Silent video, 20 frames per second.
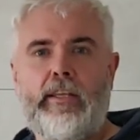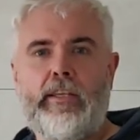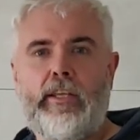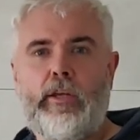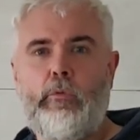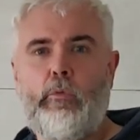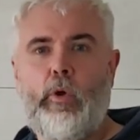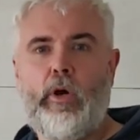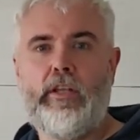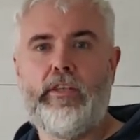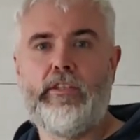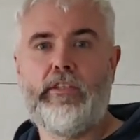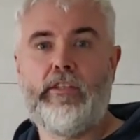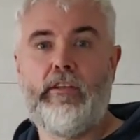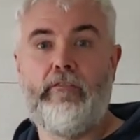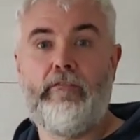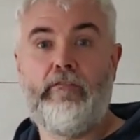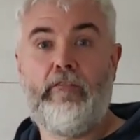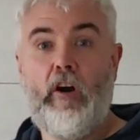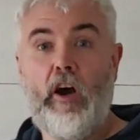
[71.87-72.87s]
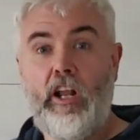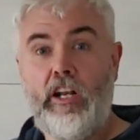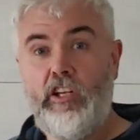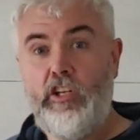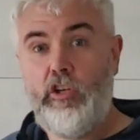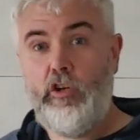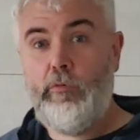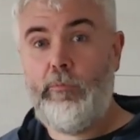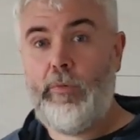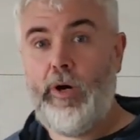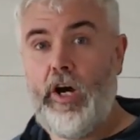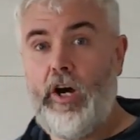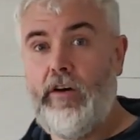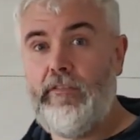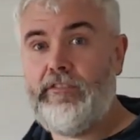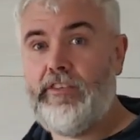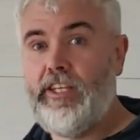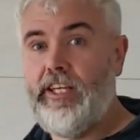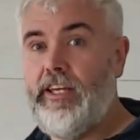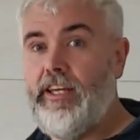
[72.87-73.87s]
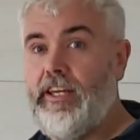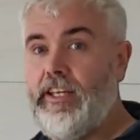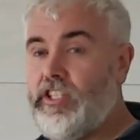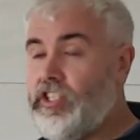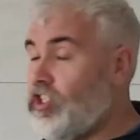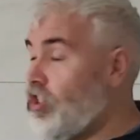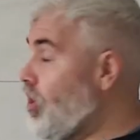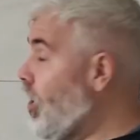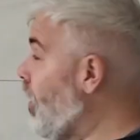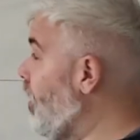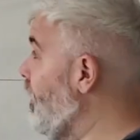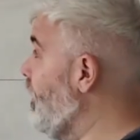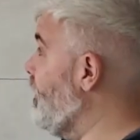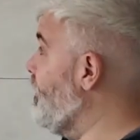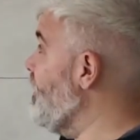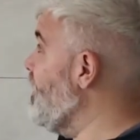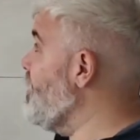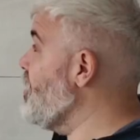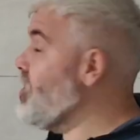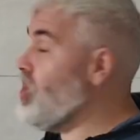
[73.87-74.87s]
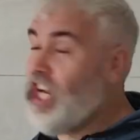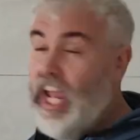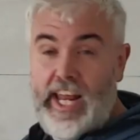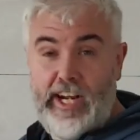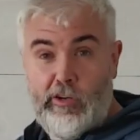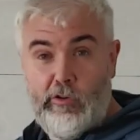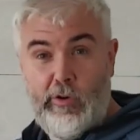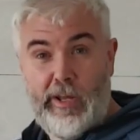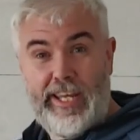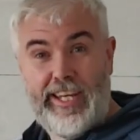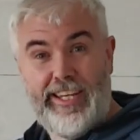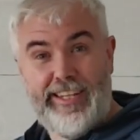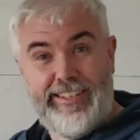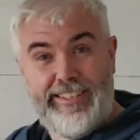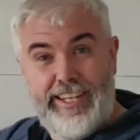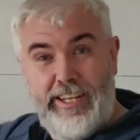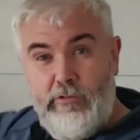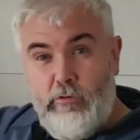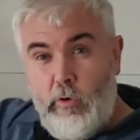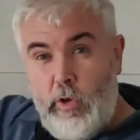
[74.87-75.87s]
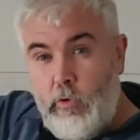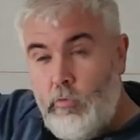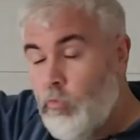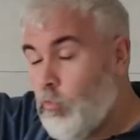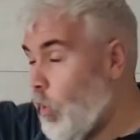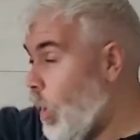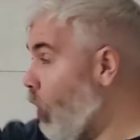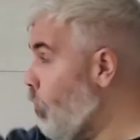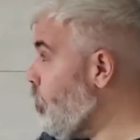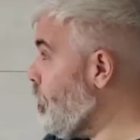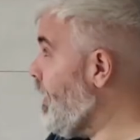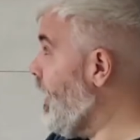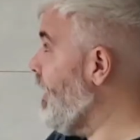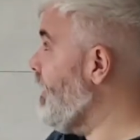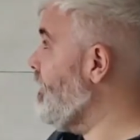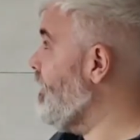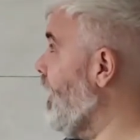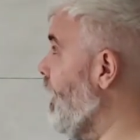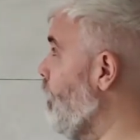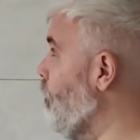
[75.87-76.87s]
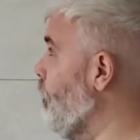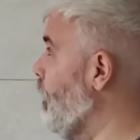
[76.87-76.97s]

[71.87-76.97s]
they want the volume of the solid generated if we rotate that